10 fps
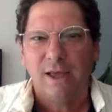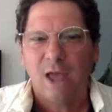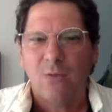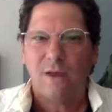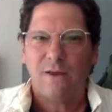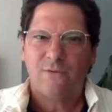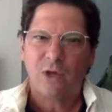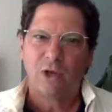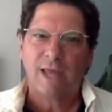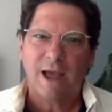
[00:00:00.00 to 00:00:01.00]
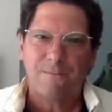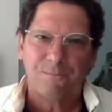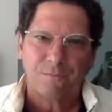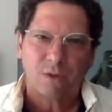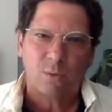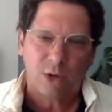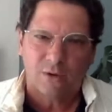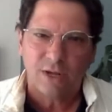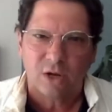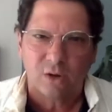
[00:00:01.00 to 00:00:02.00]
And if you look at,
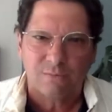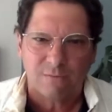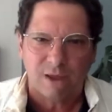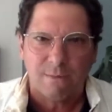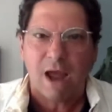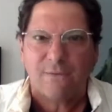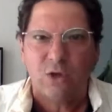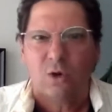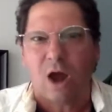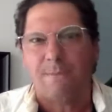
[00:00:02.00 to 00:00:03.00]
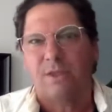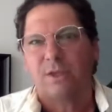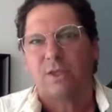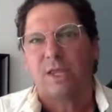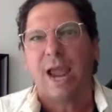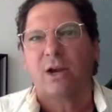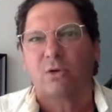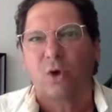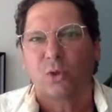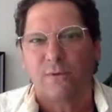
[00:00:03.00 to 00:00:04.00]
in my view, copper, the CAGR
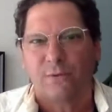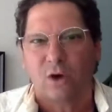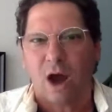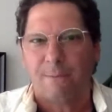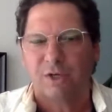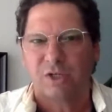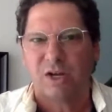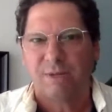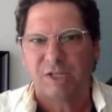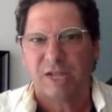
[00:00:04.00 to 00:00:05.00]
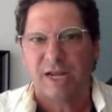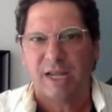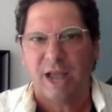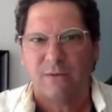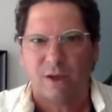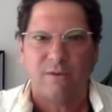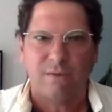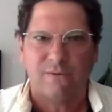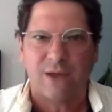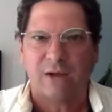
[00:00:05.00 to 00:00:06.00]
growth rate for copper is going to be steady
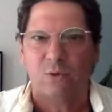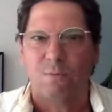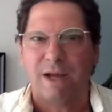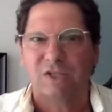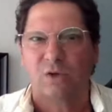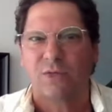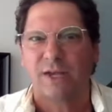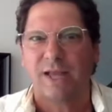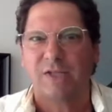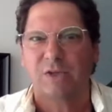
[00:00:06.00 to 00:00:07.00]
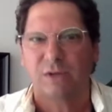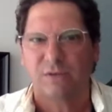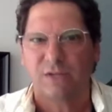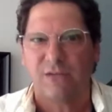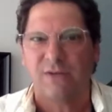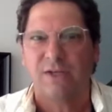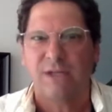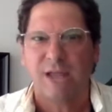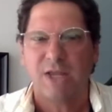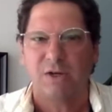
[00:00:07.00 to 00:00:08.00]
and in fact robust over the next sort of
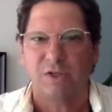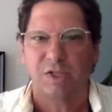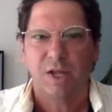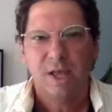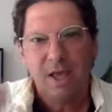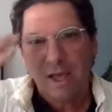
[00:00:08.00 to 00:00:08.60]
7-10 years.